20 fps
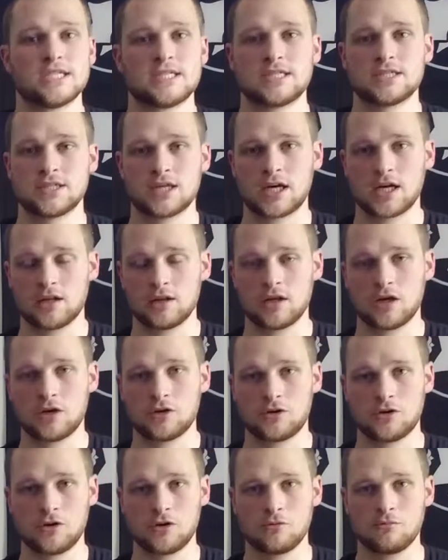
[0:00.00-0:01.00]
this is not a
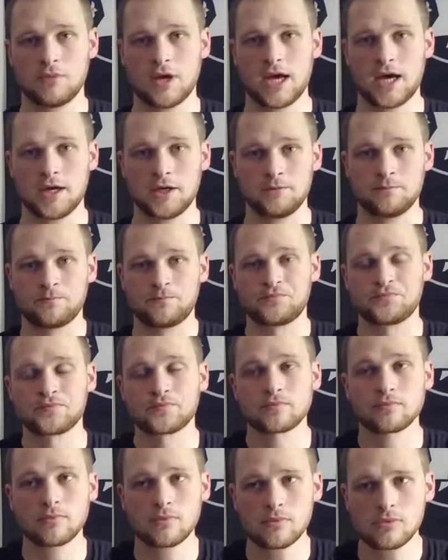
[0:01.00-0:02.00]
long-term bag.
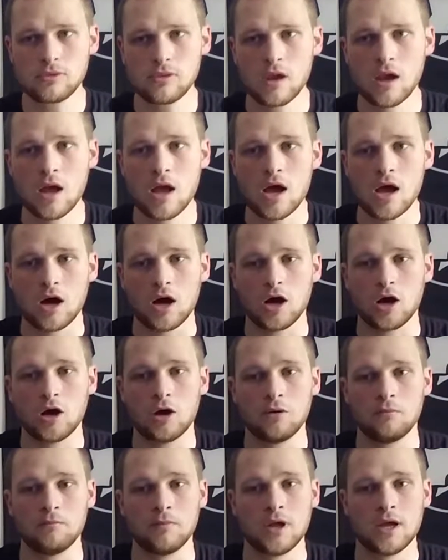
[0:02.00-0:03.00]

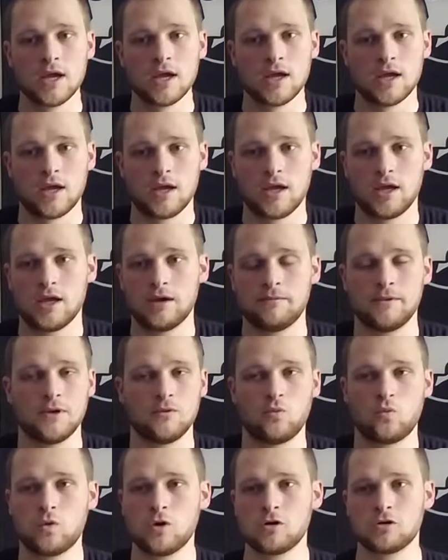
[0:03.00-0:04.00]
I
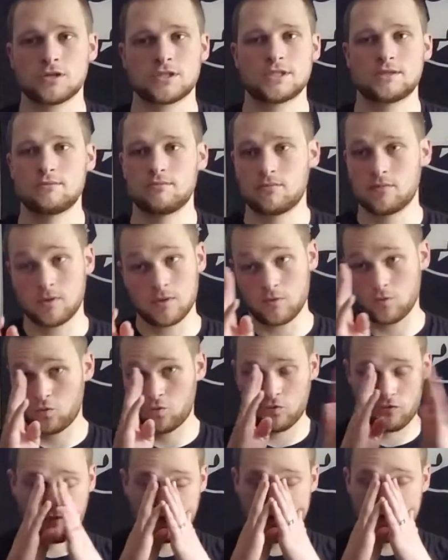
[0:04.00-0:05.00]
mean,
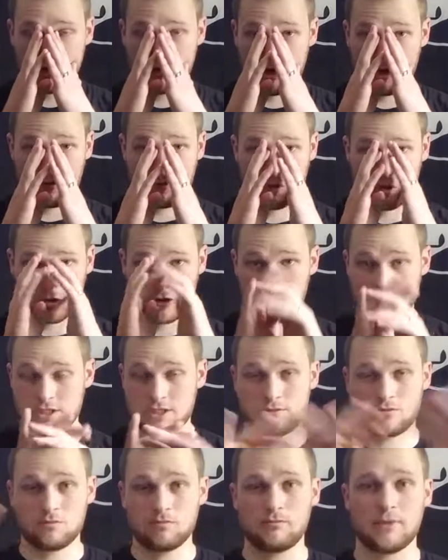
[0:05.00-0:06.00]
very
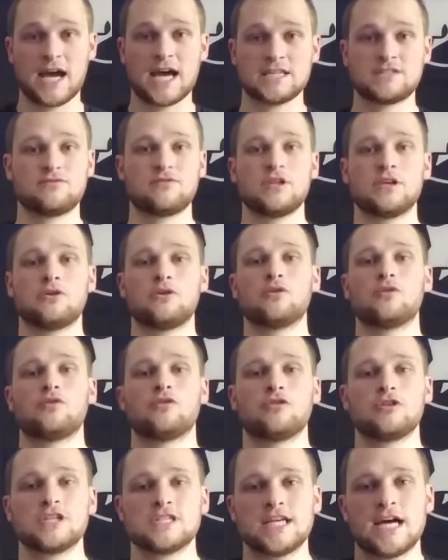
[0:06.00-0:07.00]
worst, massively
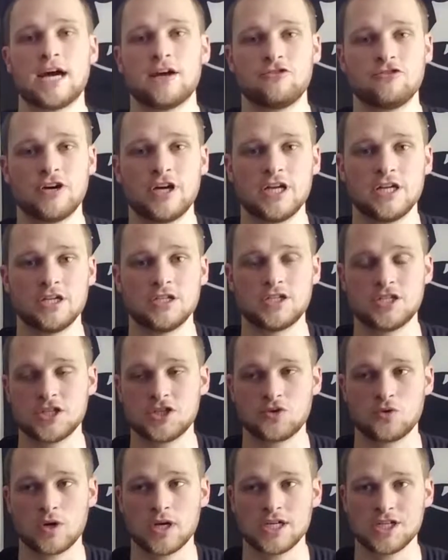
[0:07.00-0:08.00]
over-exaggerated
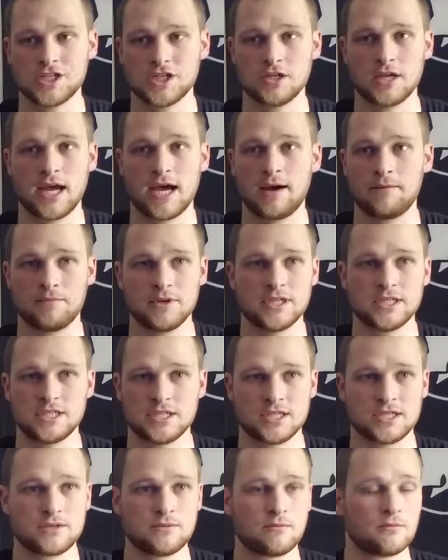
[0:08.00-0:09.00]
situation
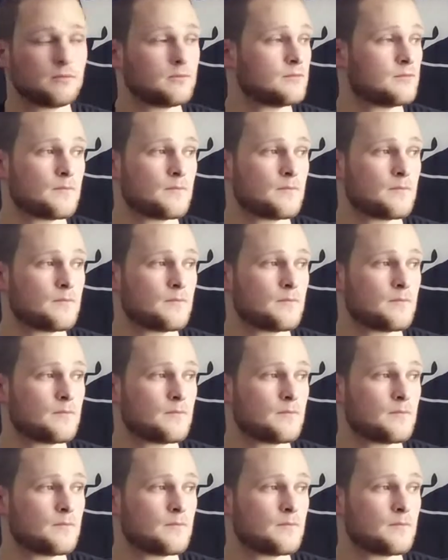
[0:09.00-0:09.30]
happens.